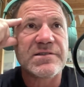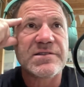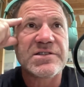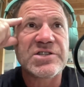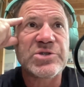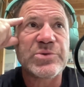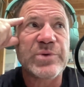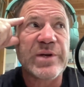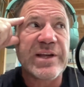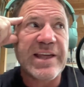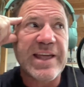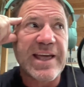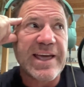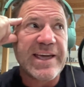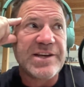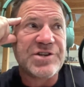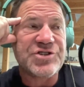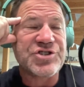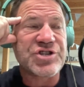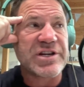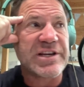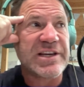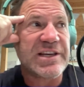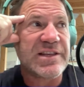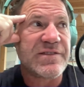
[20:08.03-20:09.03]
to
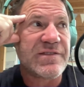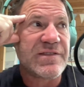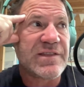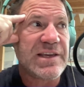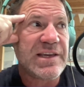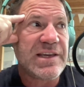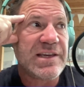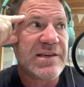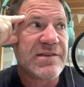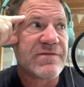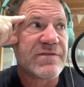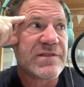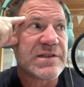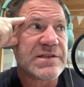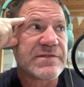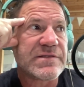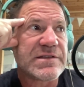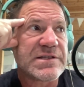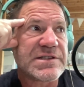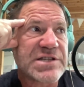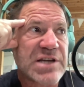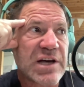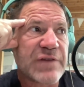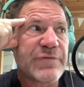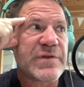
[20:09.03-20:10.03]
engage in the
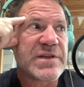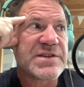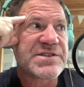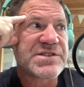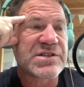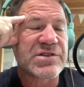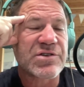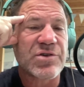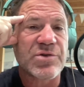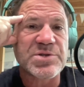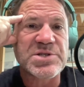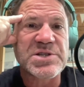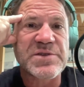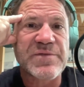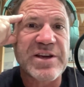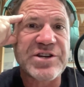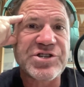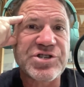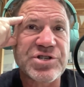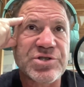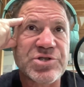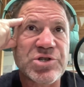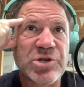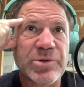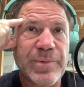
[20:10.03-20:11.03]
toughest
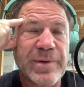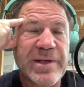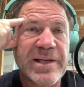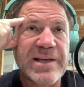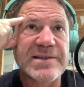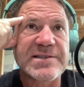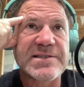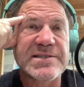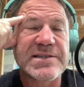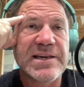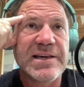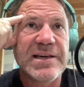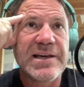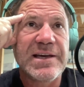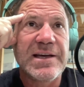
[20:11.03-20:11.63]
conservation topics